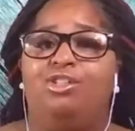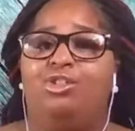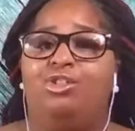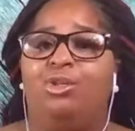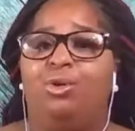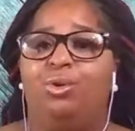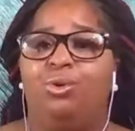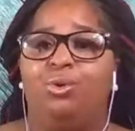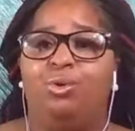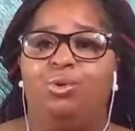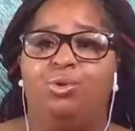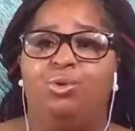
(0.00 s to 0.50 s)

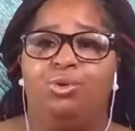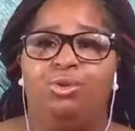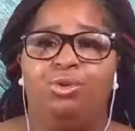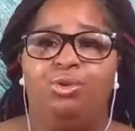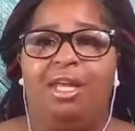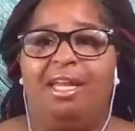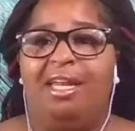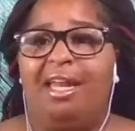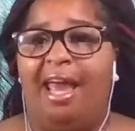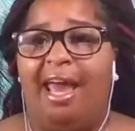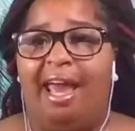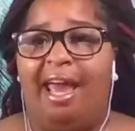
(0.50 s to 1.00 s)

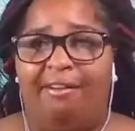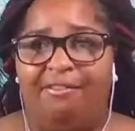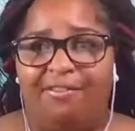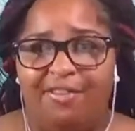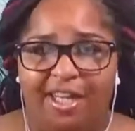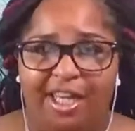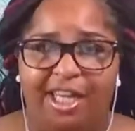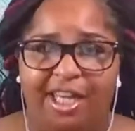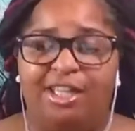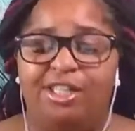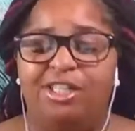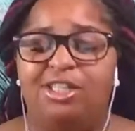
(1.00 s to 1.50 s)

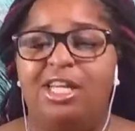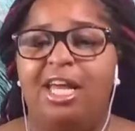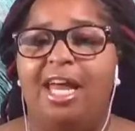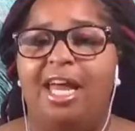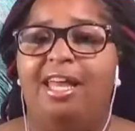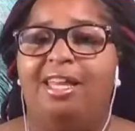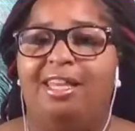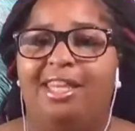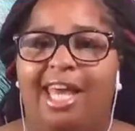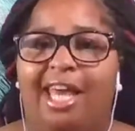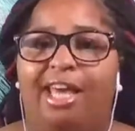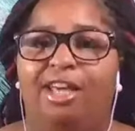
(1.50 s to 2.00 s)
2.5 years,
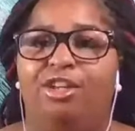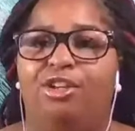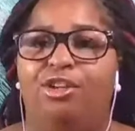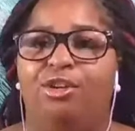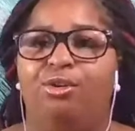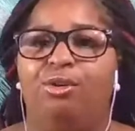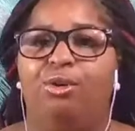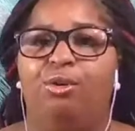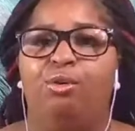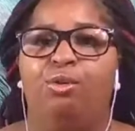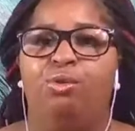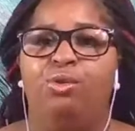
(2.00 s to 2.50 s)
thank
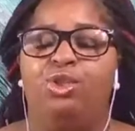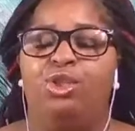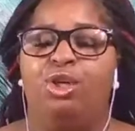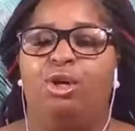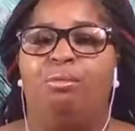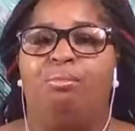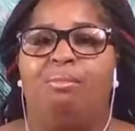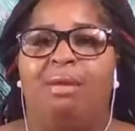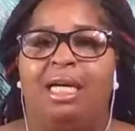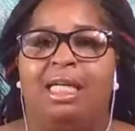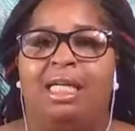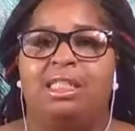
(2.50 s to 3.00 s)
you
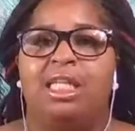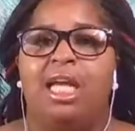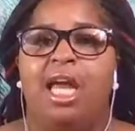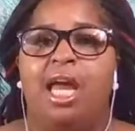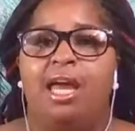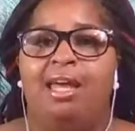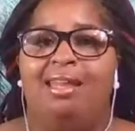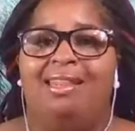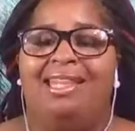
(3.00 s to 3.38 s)
so much.